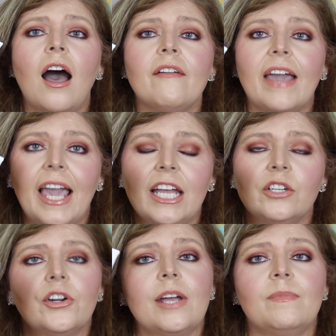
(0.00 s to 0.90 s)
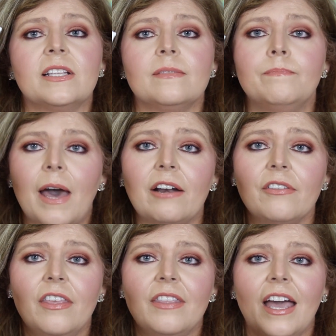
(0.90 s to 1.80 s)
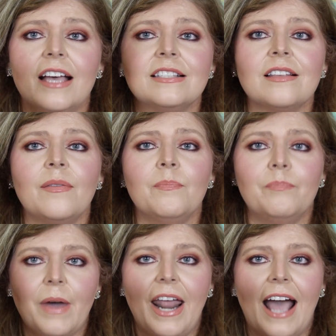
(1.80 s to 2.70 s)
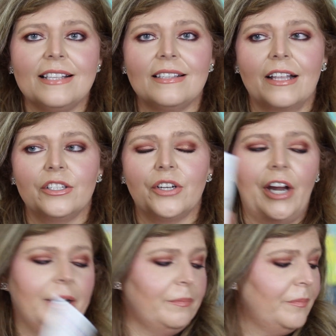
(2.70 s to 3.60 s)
of a hand cream that's better than this, but has sunscreen.